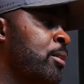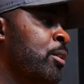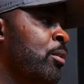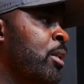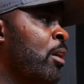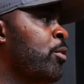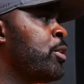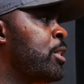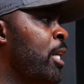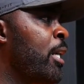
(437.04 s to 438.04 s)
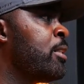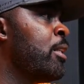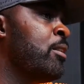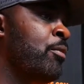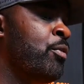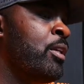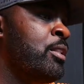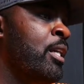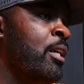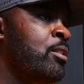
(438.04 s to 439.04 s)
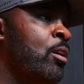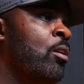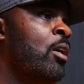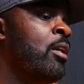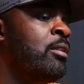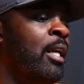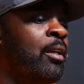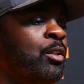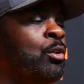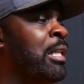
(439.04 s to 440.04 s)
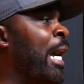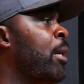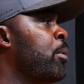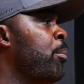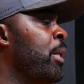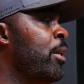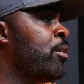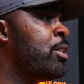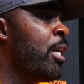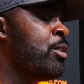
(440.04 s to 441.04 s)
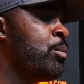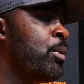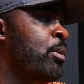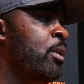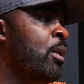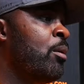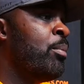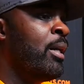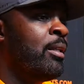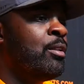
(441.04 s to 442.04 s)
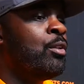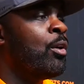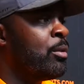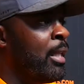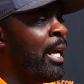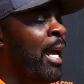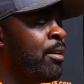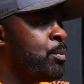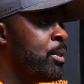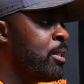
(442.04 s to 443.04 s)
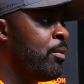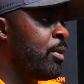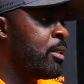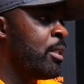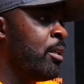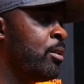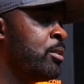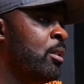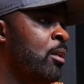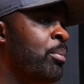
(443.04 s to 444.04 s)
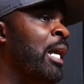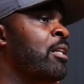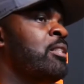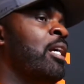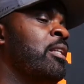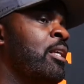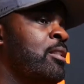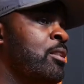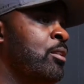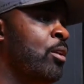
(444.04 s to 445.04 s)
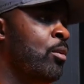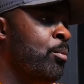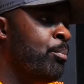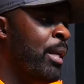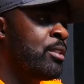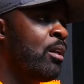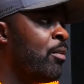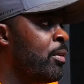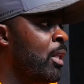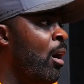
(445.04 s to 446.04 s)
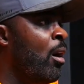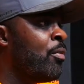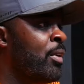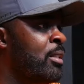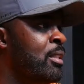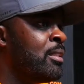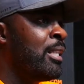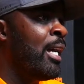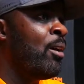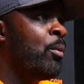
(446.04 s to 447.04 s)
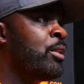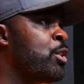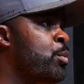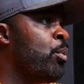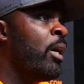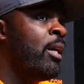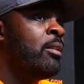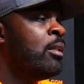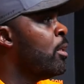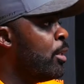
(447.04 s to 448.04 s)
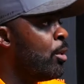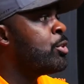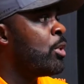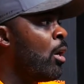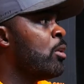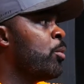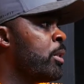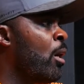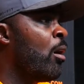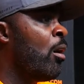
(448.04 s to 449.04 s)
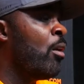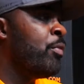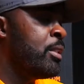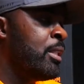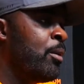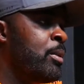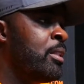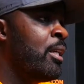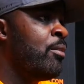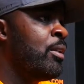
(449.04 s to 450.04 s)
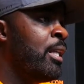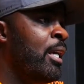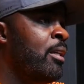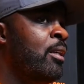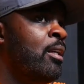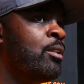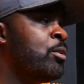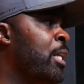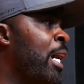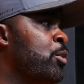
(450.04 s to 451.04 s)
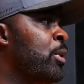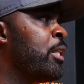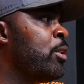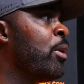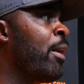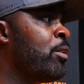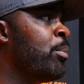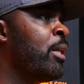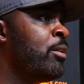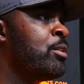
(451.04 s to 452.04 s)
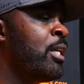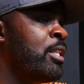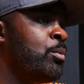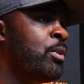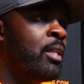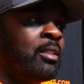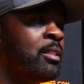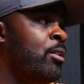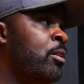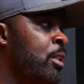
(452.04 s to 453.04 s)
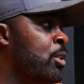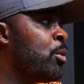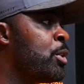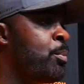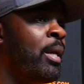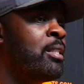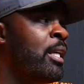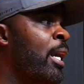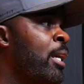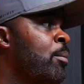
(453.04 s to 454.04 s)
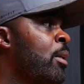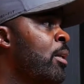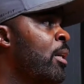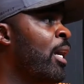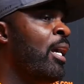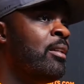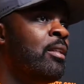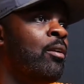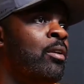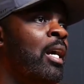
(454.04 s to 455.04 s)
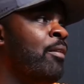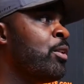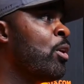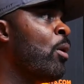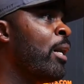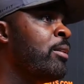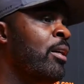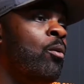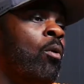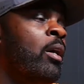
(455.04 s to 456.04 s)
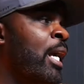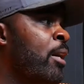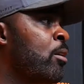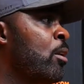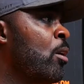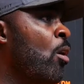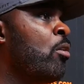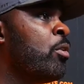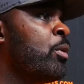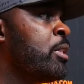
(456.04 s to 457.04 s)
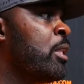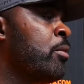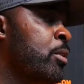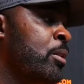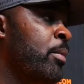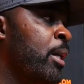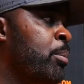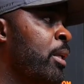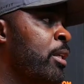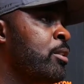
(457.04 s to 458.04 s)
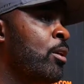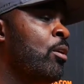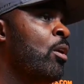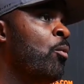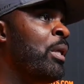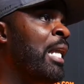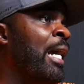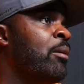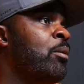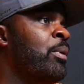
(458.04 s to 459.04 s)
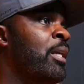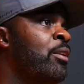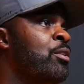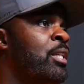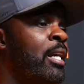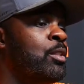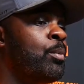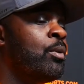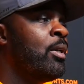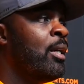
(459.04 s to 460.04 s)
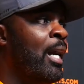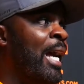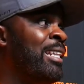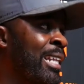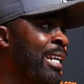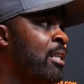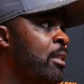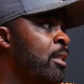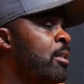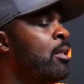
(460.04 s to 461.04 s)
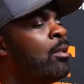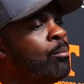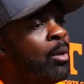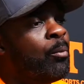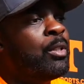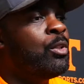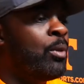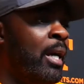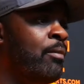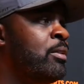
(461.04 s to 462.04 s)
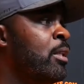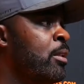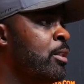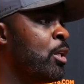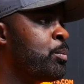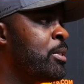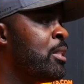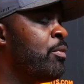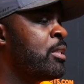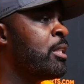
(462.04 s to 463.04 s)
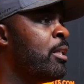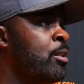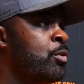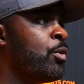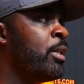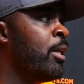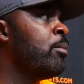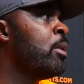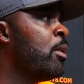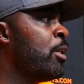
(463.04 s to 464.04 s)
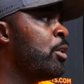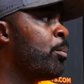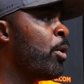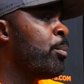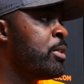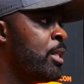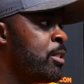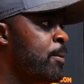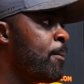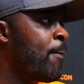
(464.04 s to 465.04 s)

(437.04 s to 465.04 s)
you know, coverage checks and front checks. So you'd like them to be interchangeable, but, you know, they have specific skills. But I'll say this, you know, based off of the offenses now with the spread, you know, starting with our offense that we see every day, those guys really do have to be interchangeable because it's turned into a space game, and they're going to have to go out there and walk out over receivers and make plays. So we'd like them to be interchangeable athletically, but we do have, you know, specific skills for them, you know, per position.